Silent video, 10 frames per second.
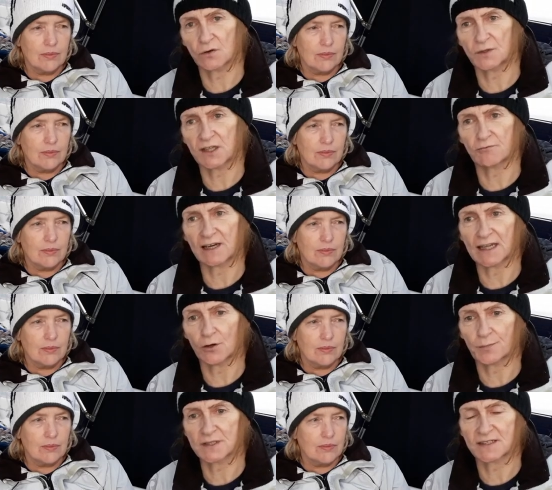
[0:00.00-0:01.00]
Speaker 1: only really
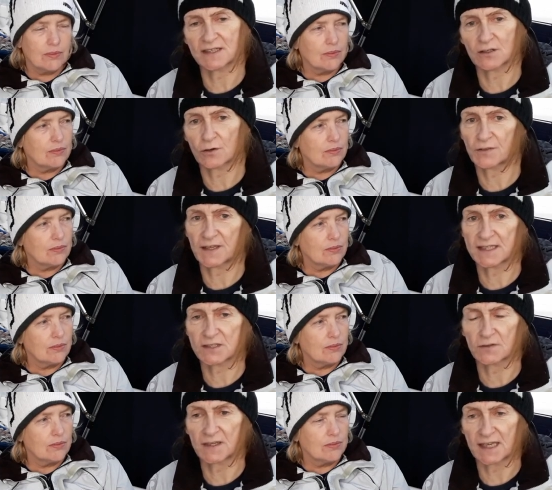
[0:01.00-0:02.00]
open to the
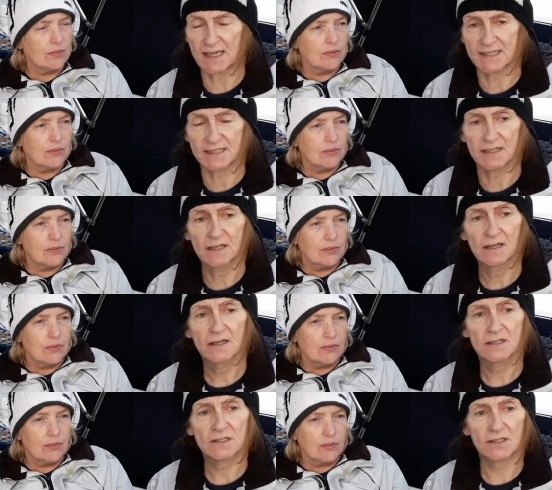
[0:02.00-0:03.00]
northeast or the east.
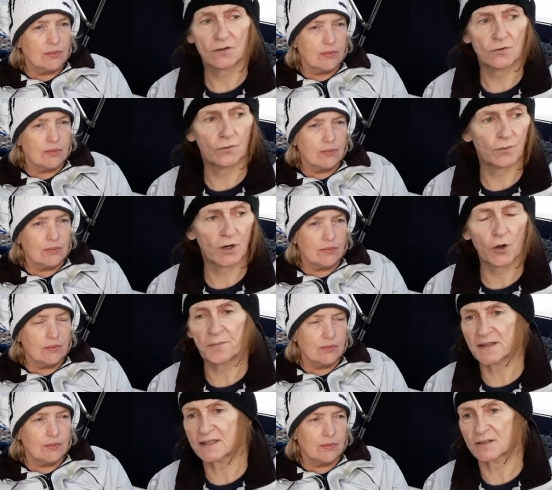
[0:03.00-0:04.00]
So we're
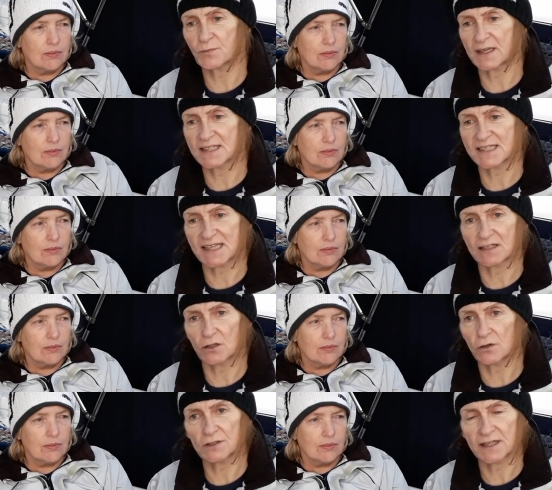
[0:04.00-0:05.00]
hoping that we can sail
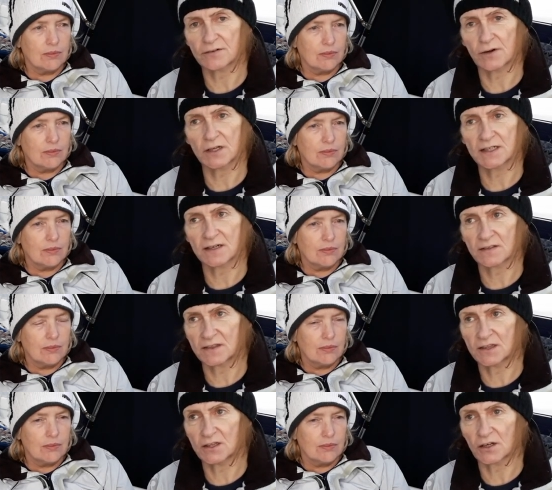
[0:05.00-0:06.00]
all year round here.
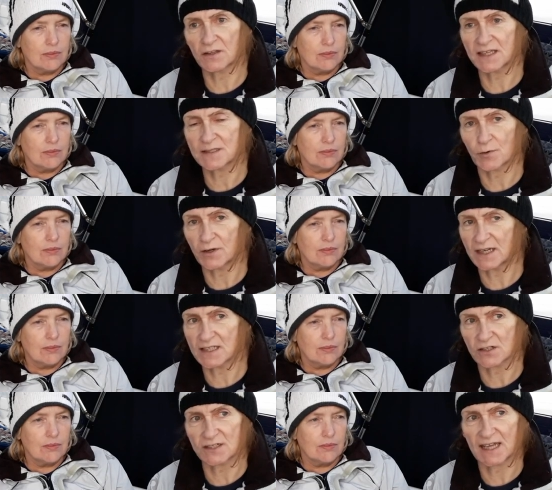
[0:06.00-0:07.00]
None of these
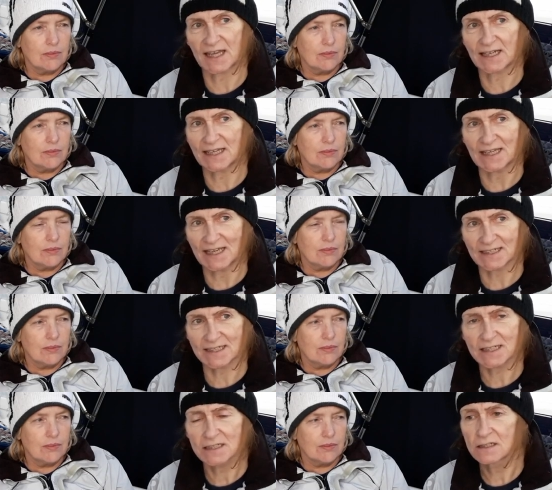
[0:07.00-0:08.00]
marinas are tidally
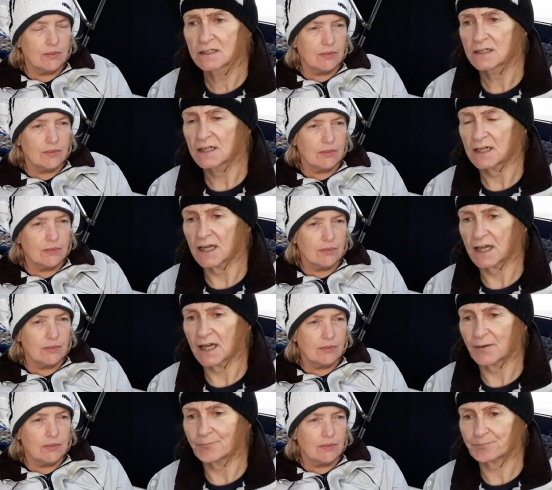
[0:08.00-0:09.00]
gated.
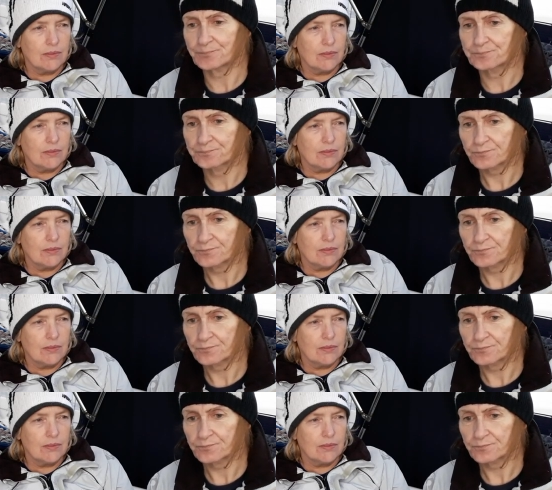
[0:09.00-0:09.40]
Um,